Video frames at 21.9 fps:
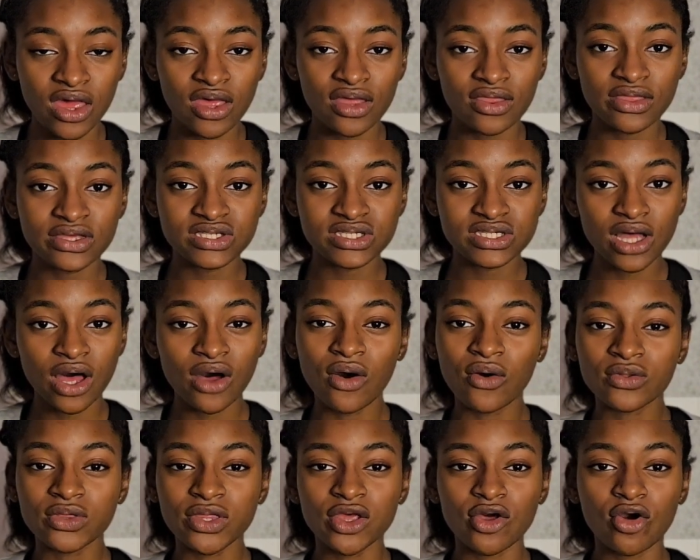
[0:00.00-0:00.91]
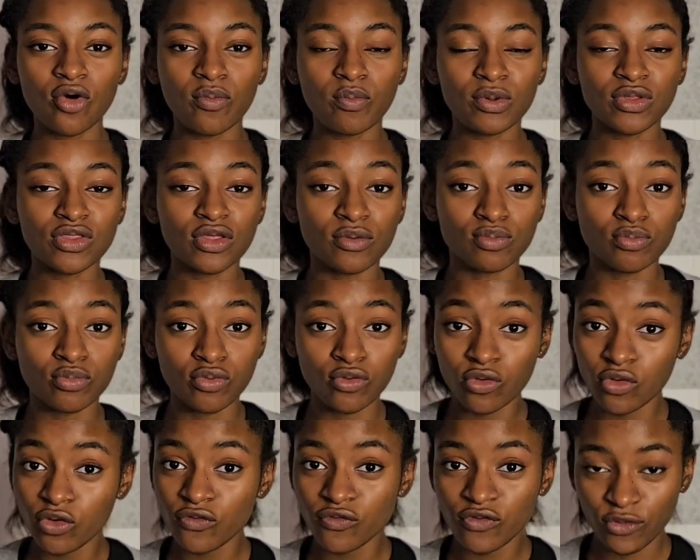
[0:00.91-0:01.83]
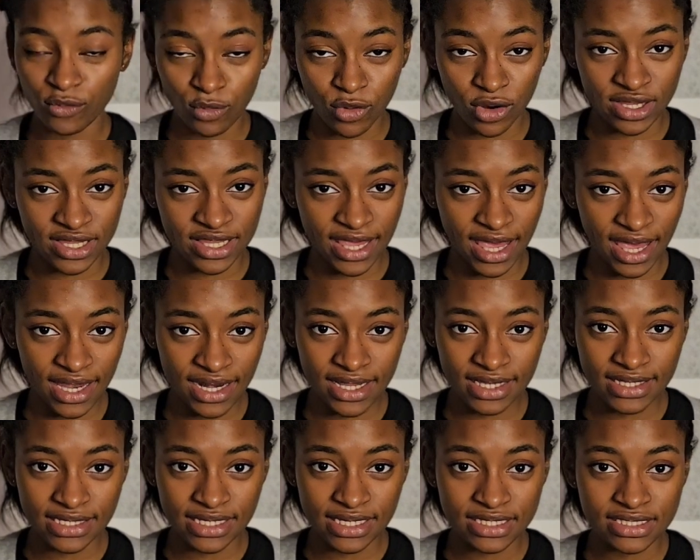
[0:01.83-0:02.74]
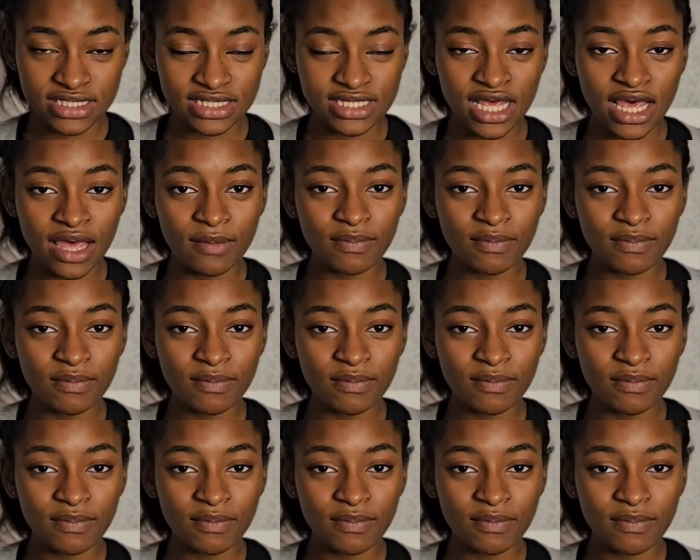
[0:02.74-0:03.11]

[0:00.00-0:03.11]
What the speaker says: This not only opened the pool for more candidates,